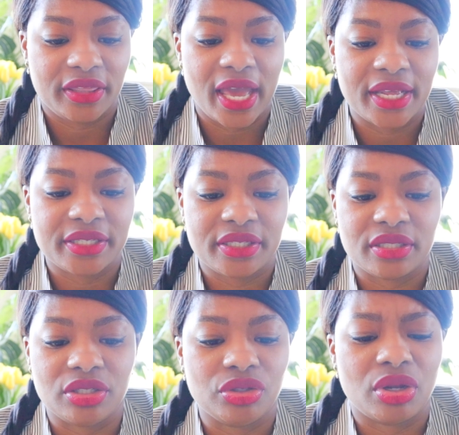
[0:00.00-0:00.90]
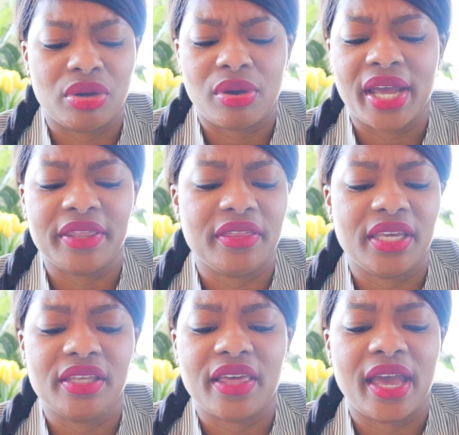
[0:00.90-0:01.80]
That's, you know, I
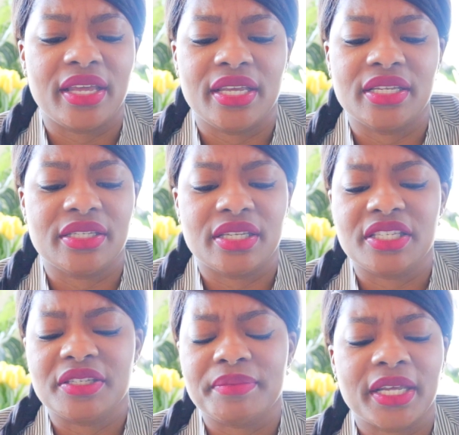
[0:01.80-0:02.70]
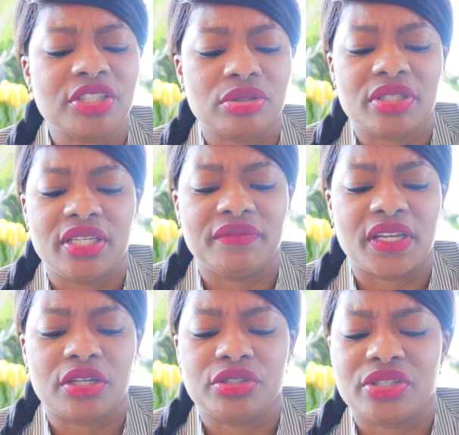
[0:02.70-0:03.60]
think that is the specialty of
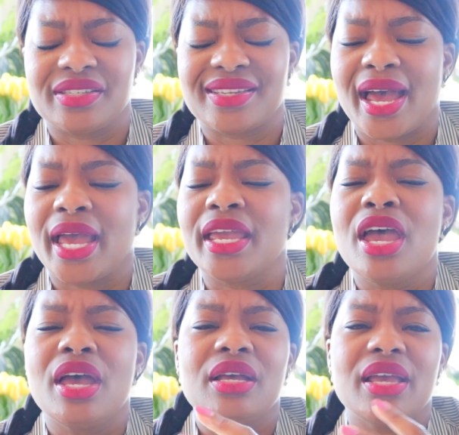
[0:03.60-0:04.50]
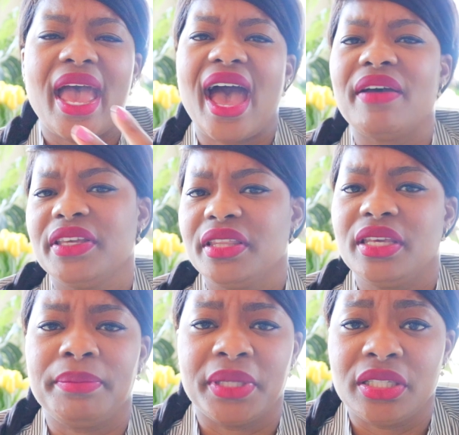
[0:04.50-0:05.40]
Dr. Desai, having
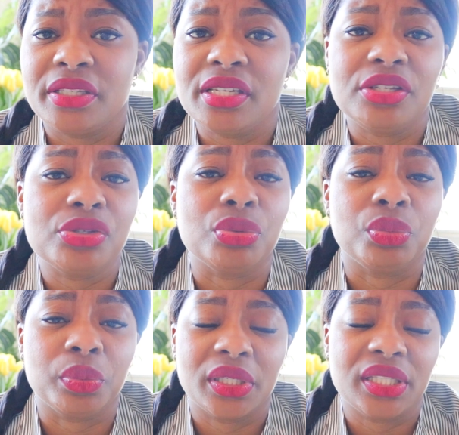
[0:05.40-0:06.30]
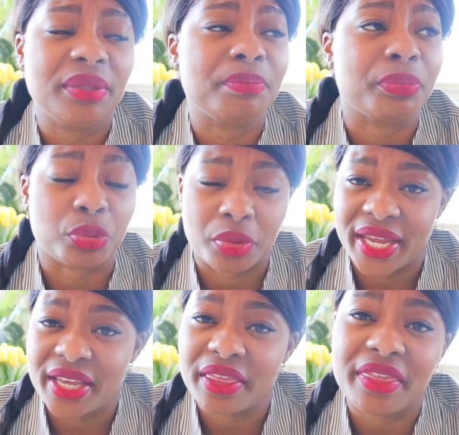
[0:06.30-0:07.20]
the ability to really
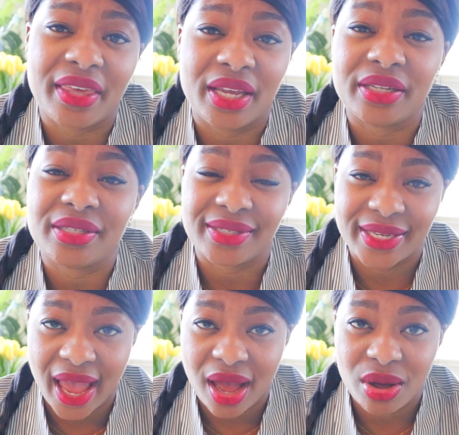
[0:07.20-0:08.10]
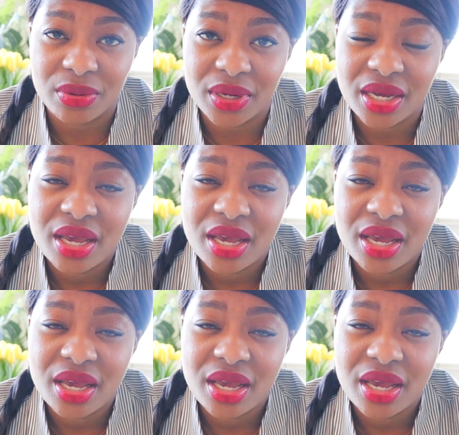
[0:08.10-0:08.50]
break things down.